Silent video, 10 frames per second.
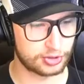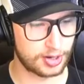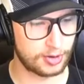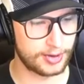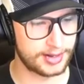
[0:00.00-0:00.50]

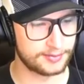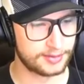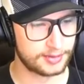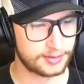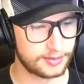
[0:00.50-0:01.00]
draw win
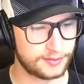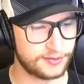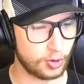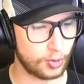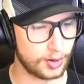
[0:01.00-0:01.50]

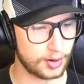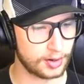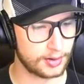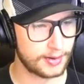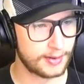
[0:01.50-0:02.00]

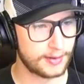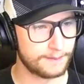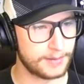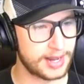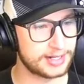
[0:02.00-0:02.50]
for
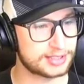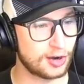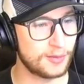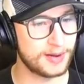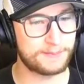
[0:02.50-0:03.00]
Manitoba.